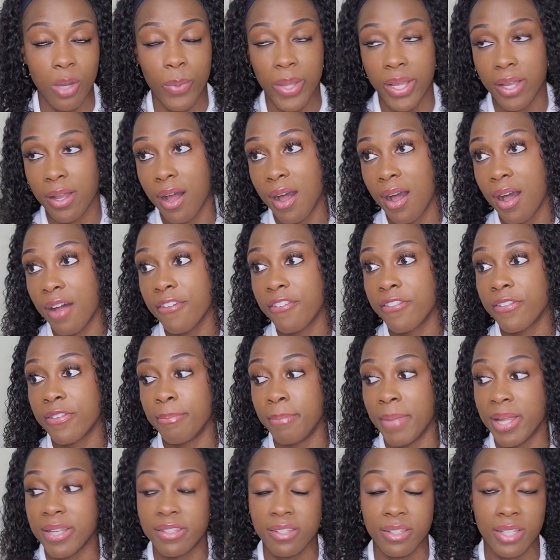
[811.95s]
week off,
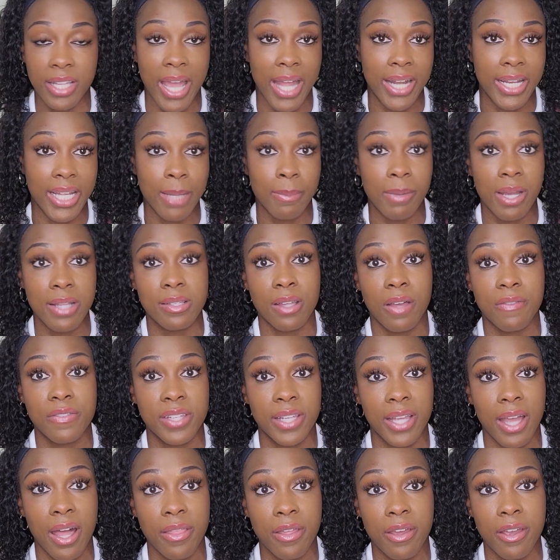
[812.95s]
mentally had to get myself
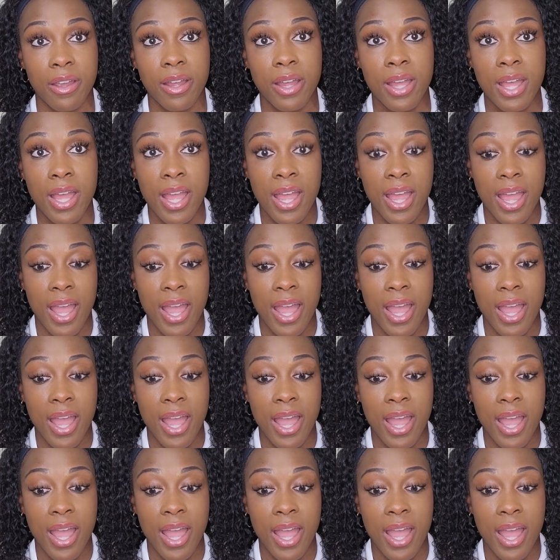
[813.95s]
together,